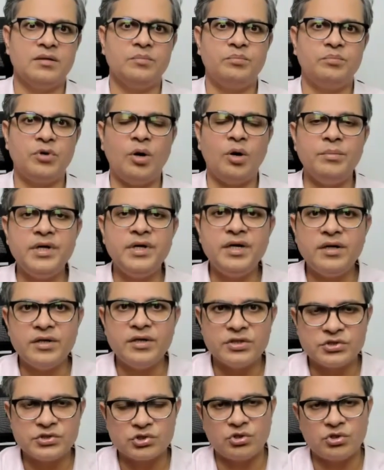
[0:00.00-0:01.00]

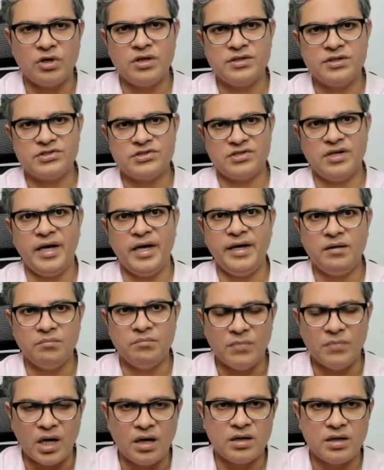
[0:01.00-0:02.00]
prominent scholars like
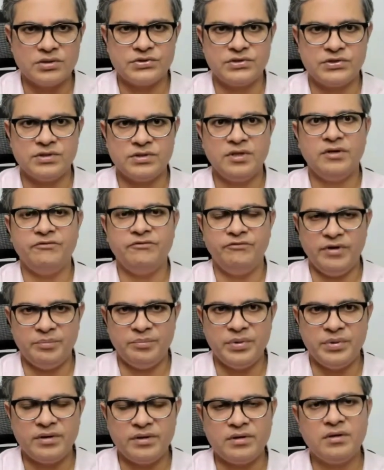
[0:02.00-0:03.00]
Marx,
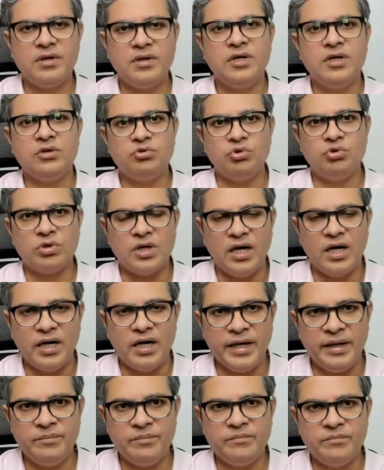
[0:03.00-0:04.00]
Weber,
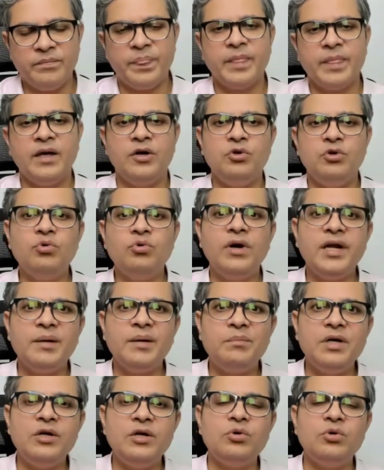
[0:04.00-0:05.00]
Durkheim, you are
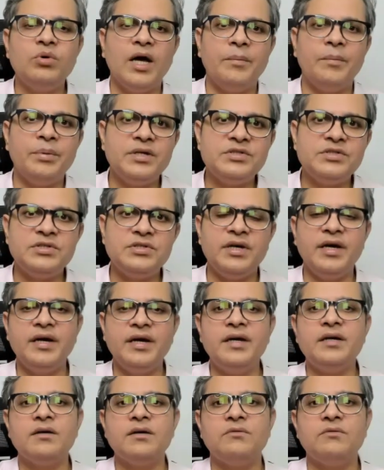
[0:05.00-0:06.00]
able to
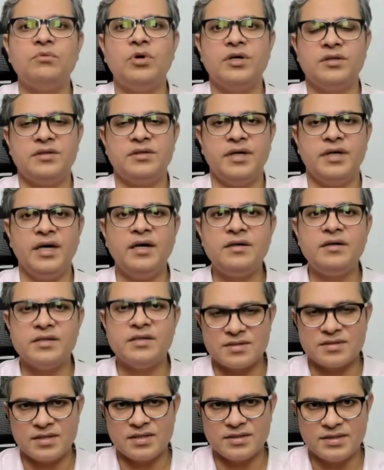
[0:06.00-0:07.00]
appreciate what they are
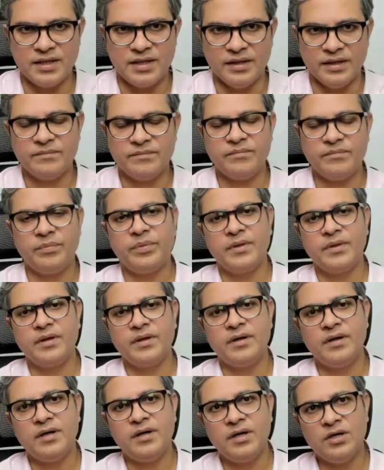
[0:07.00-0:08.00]
discussing.
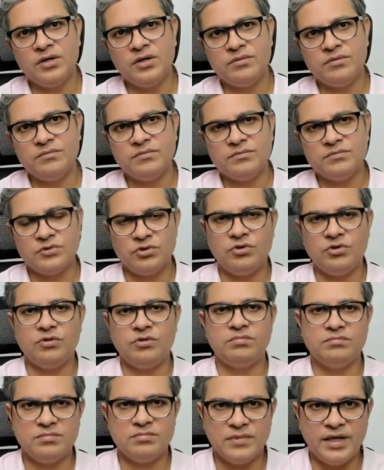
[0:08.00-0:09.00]

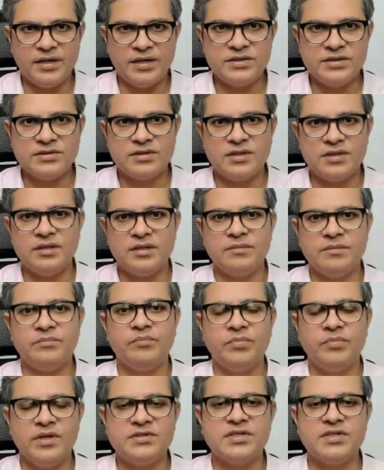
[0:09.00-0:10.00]
So that is the
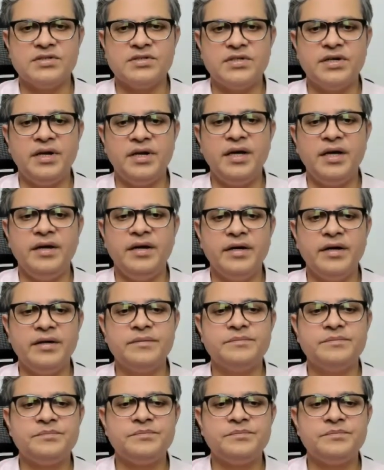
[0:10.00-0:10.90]
necessity here.